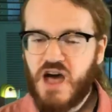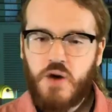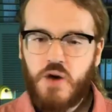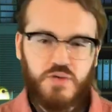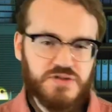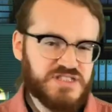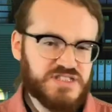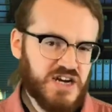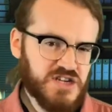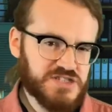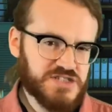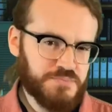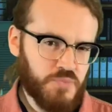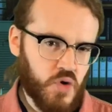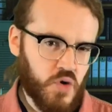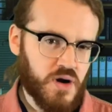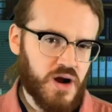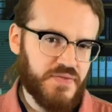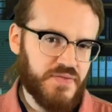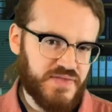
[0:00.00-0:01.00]
We'll touch
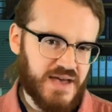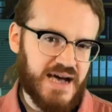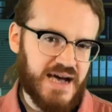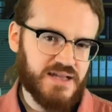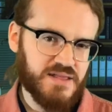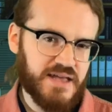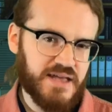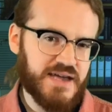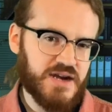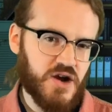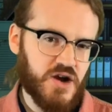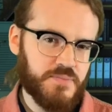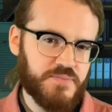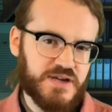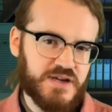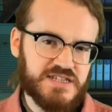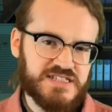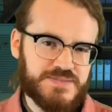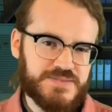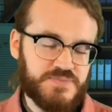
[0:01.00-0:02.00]
more on that later,
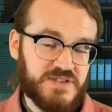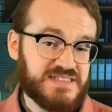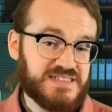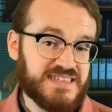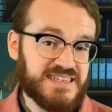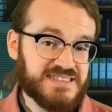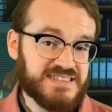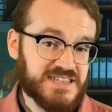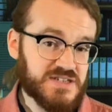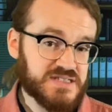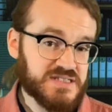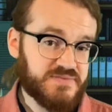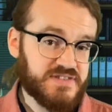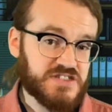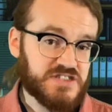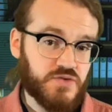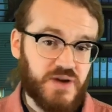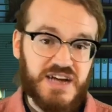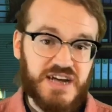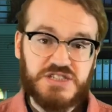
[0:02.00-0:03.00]
because the details of
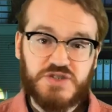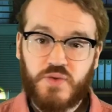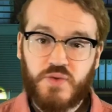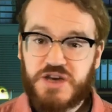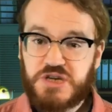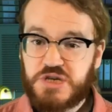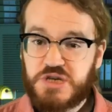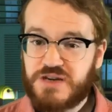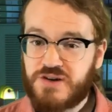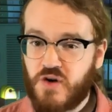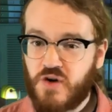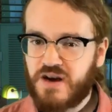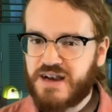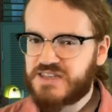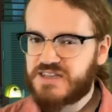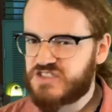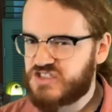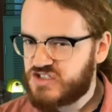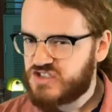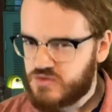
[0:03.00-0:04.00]
his graduation are
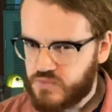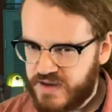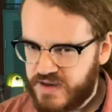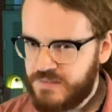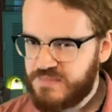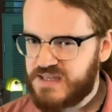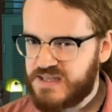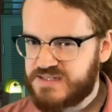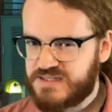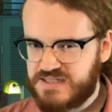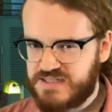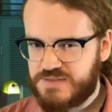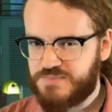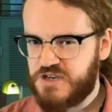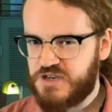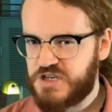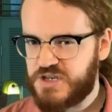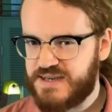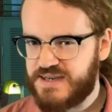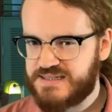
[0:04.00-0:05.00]
extremely
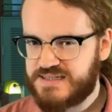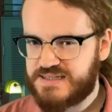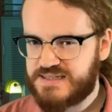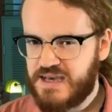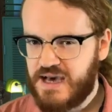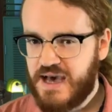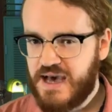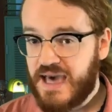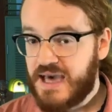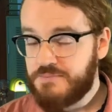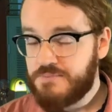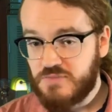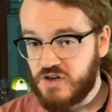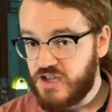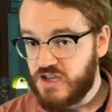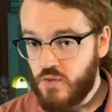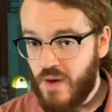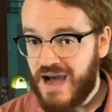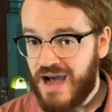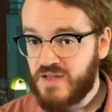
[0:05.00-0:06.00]
suspicious, and
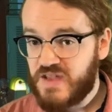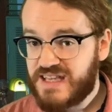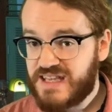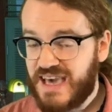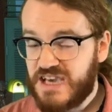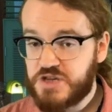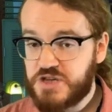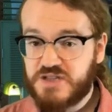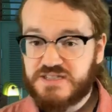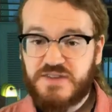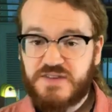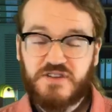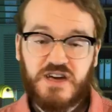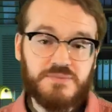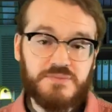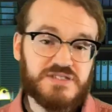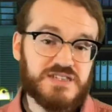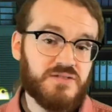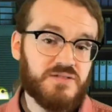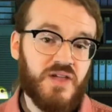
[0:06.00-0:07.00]
new allegations have
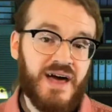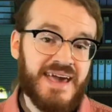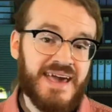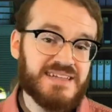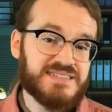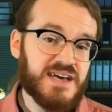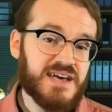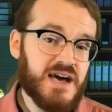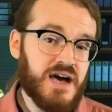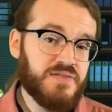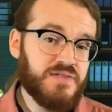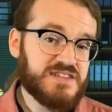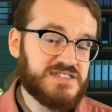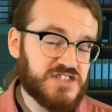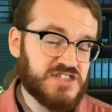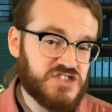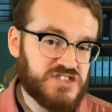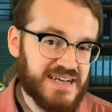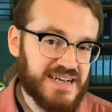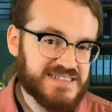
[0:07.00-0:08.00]
come to light that
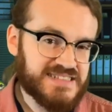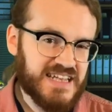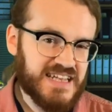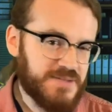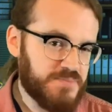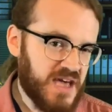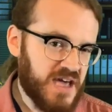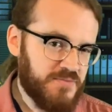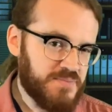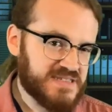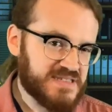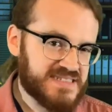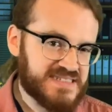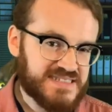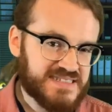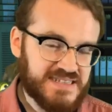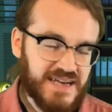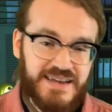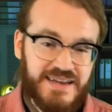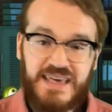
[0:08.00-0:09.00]
suggest he may have been
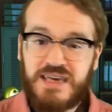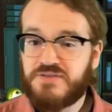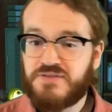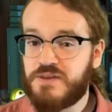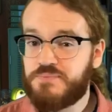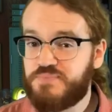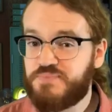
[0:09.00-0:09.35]
studying the